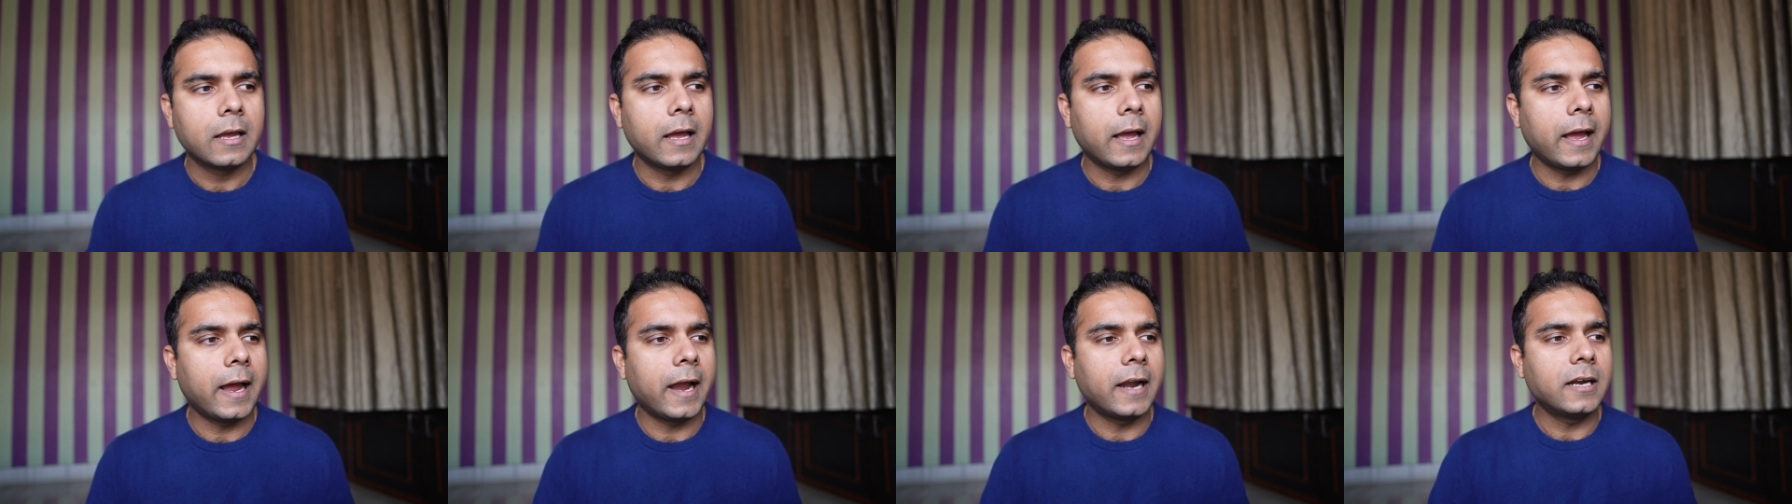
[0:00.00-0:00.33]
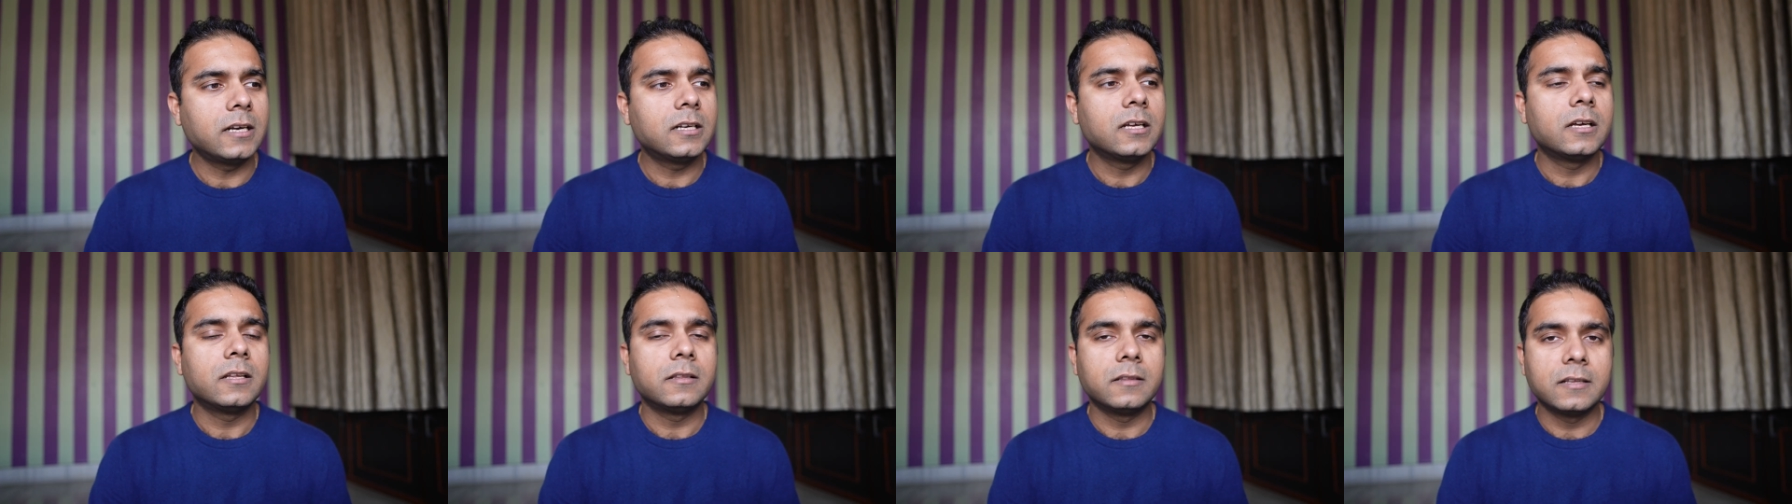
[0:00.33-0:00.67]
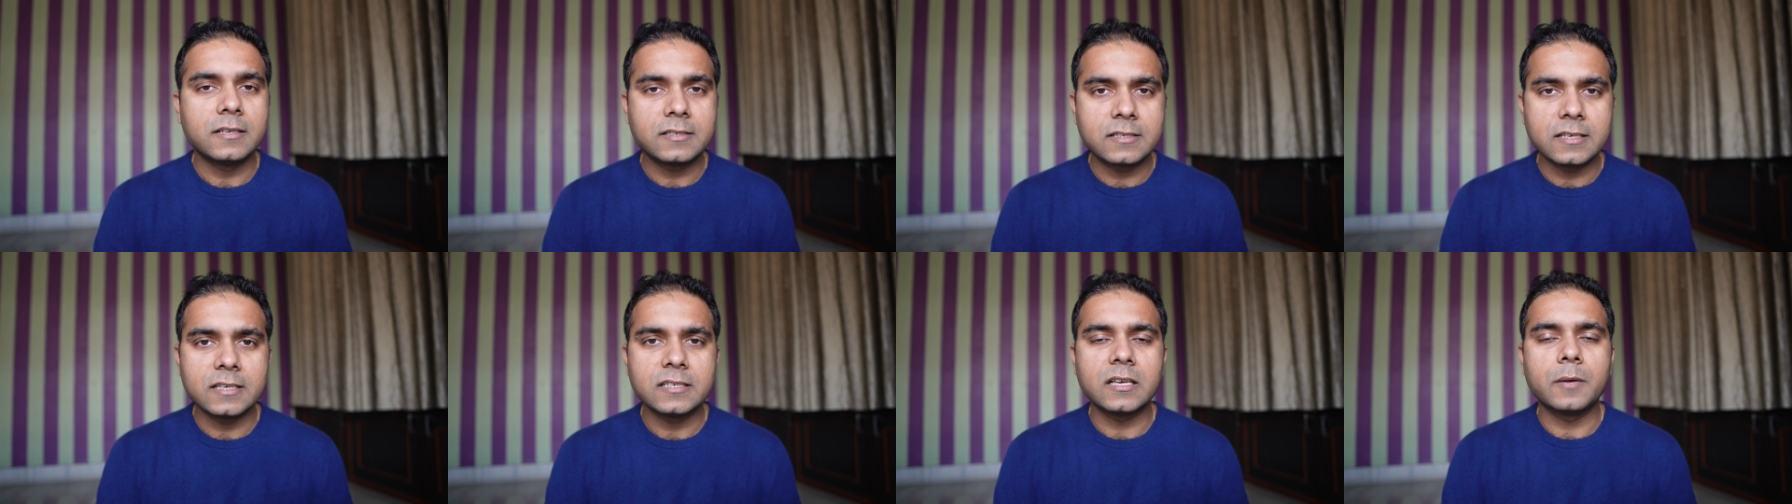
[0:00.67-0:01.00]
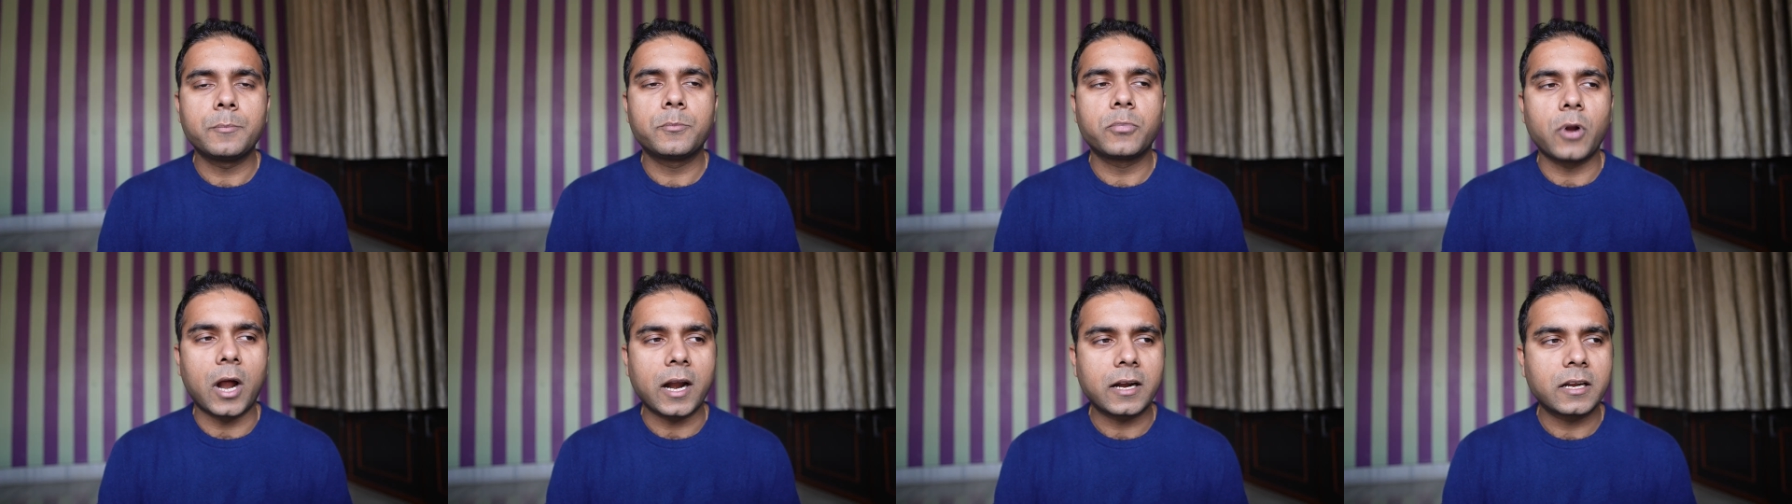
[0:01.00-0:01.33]
and this is a
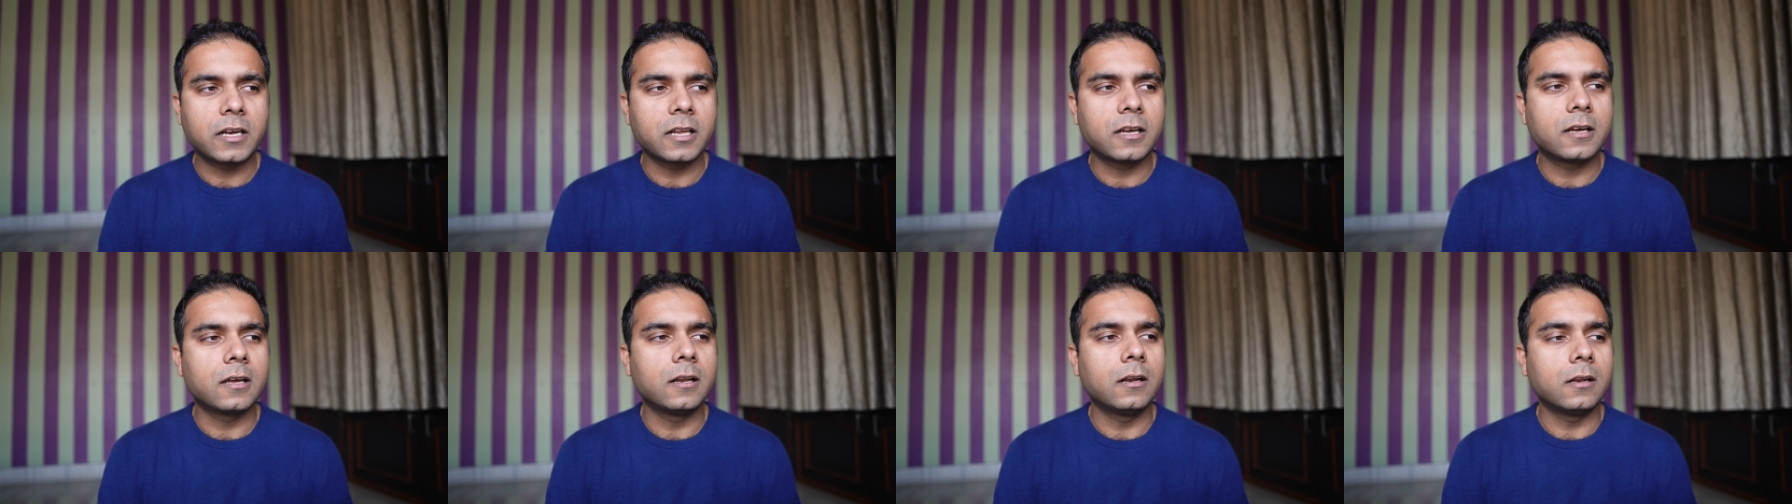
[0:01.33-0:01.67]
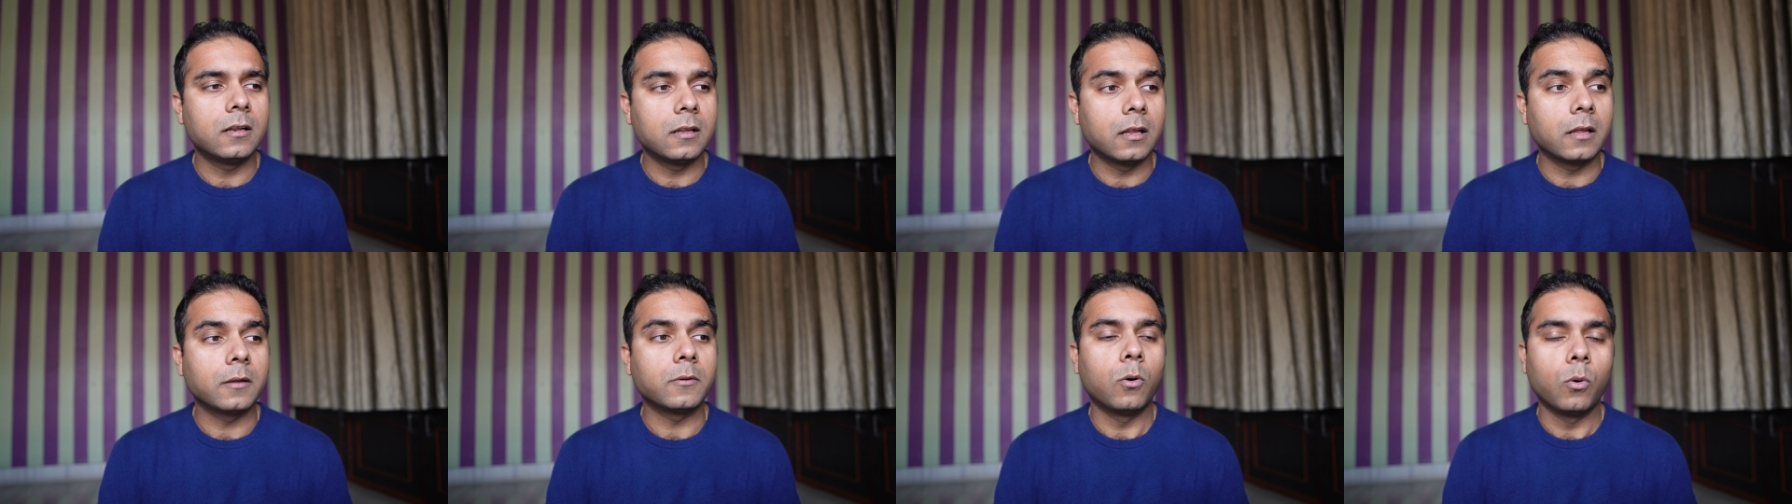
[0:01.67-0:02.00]
practical,